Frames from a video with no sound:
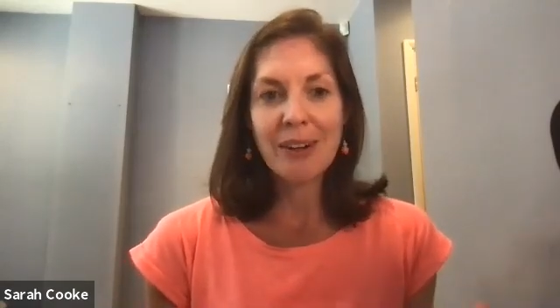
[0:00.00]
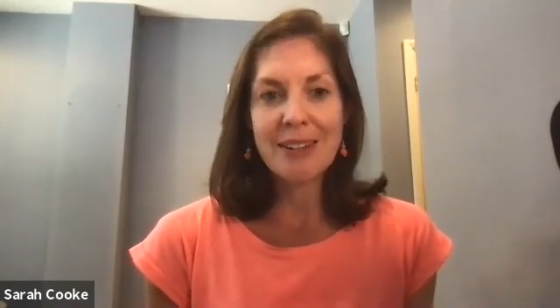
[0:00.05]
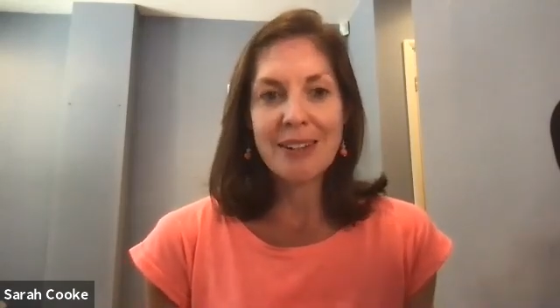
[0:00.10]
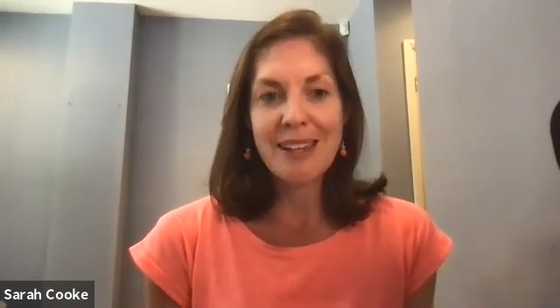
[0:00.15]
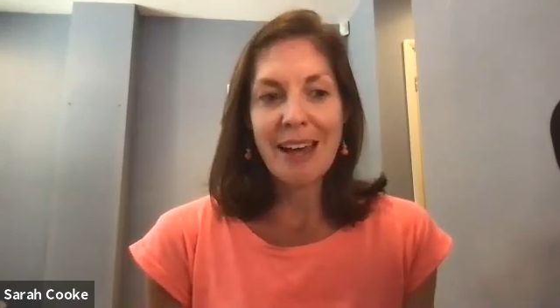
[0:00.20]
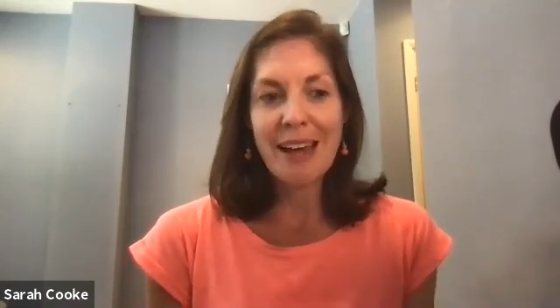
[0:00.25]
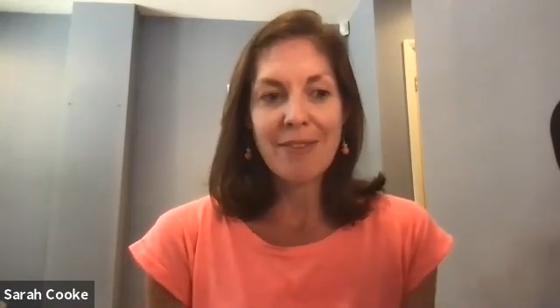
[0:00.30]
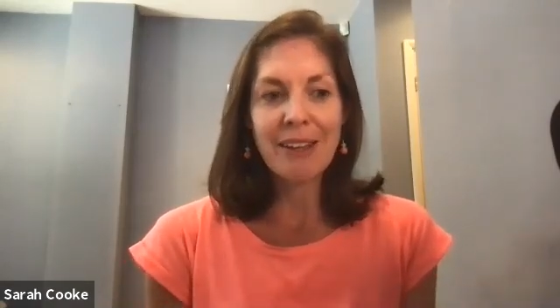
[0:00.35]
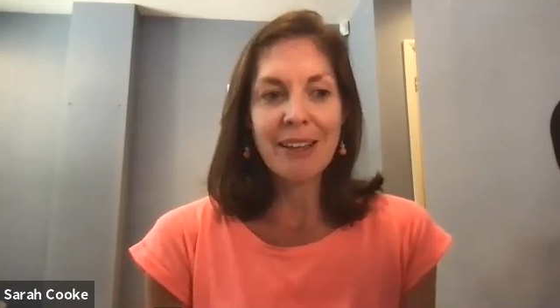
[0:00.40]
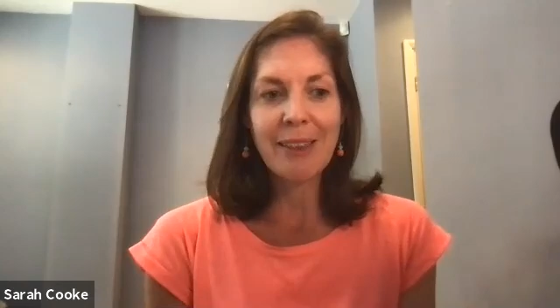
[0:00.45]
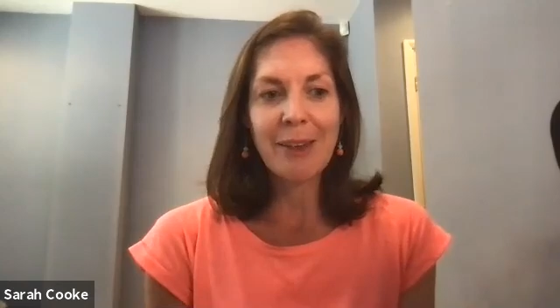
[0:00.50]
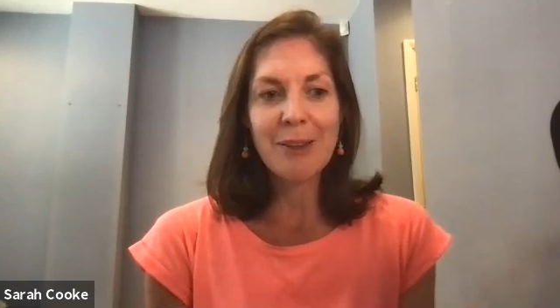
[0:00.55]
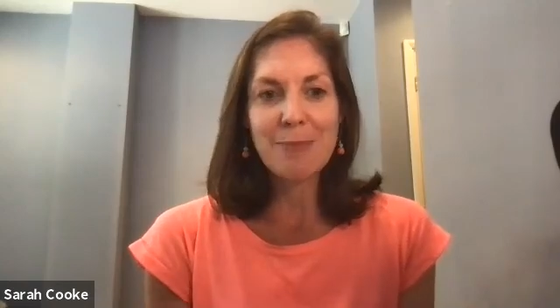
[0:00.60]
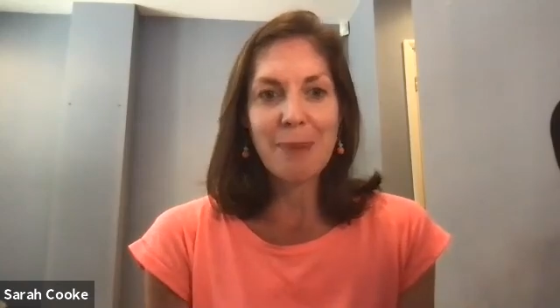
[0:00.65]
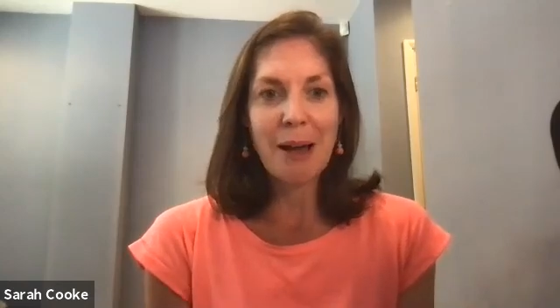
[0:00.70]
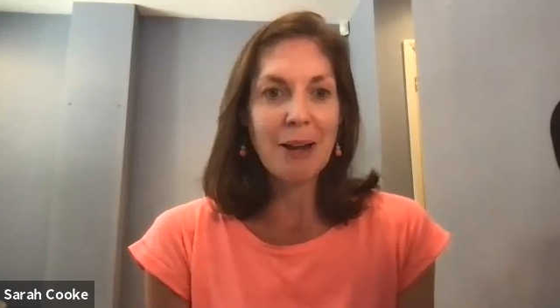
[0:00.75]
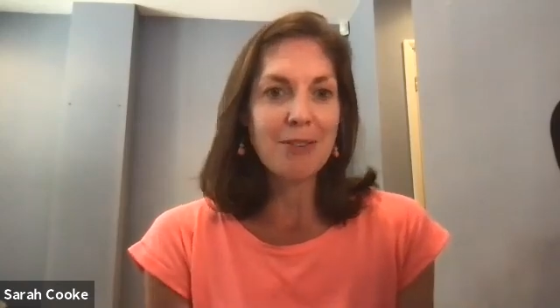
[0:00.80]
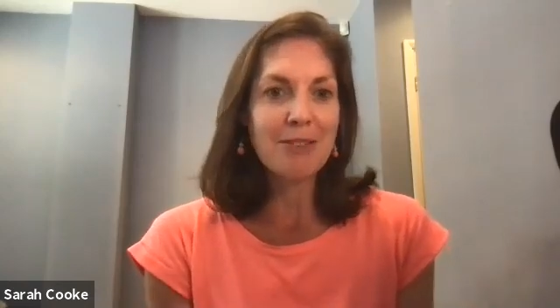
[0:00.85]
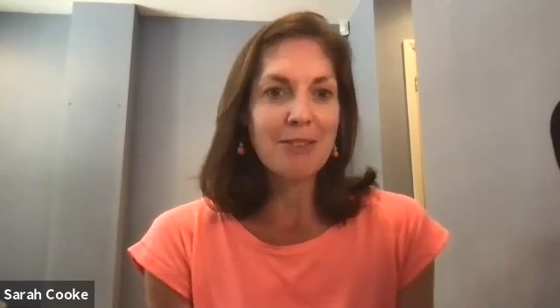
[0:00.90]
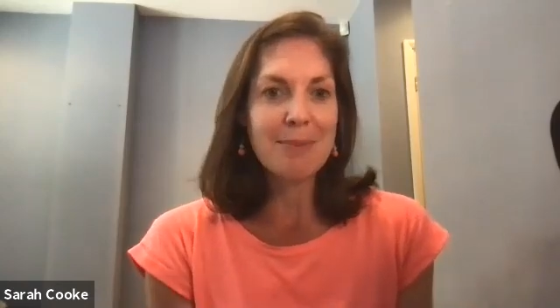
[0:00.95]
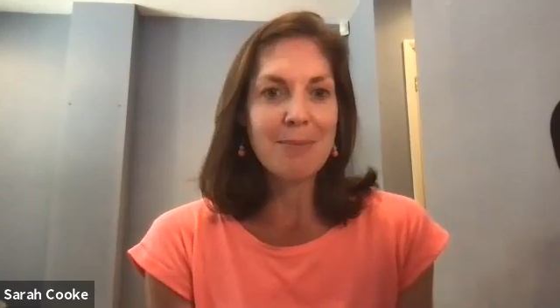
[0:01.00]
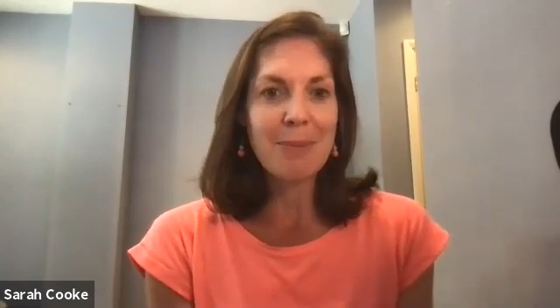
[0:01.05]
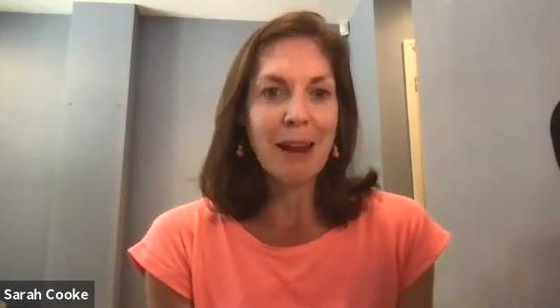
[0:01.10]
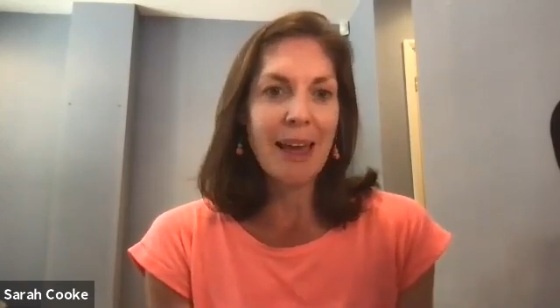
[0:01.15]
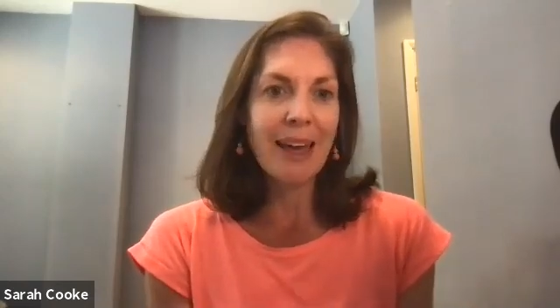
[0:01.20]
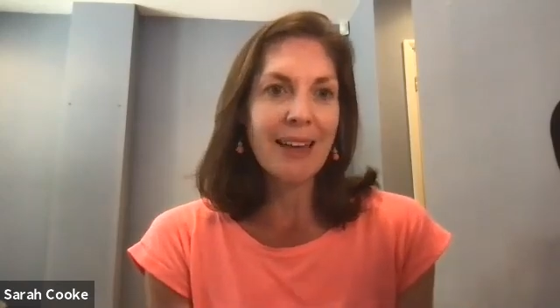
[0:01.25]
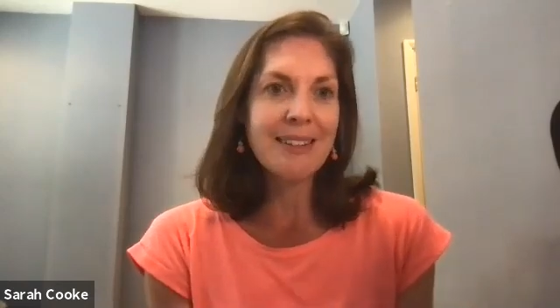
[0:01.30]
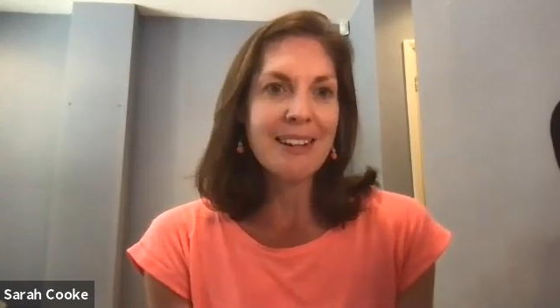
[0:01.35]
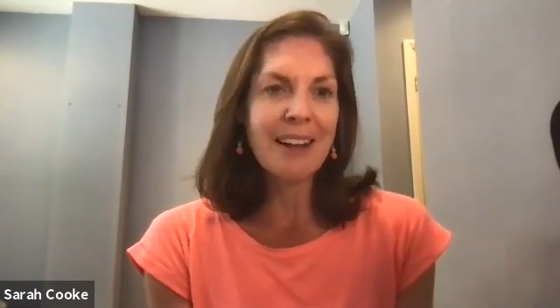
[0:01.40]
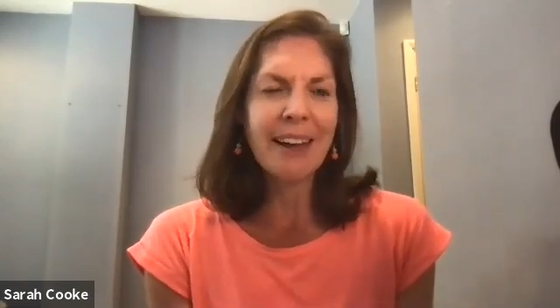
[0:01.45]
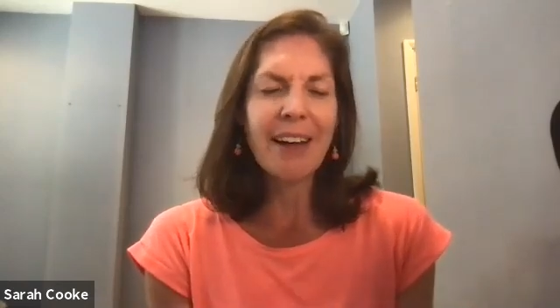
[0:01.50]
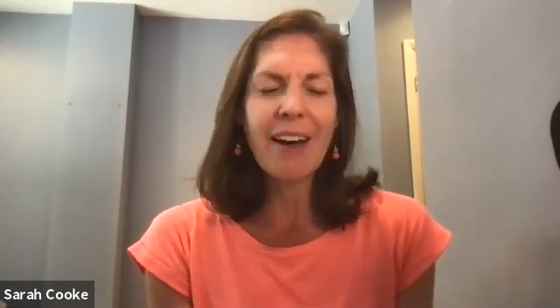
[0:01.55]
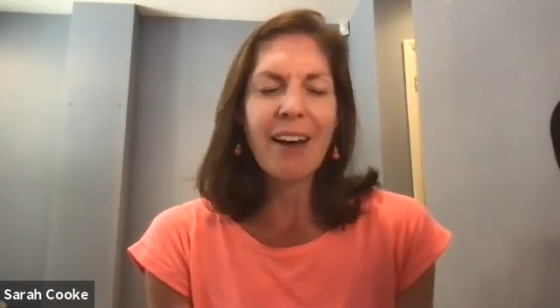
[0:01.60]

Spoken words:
as having those boundaries in place. Like,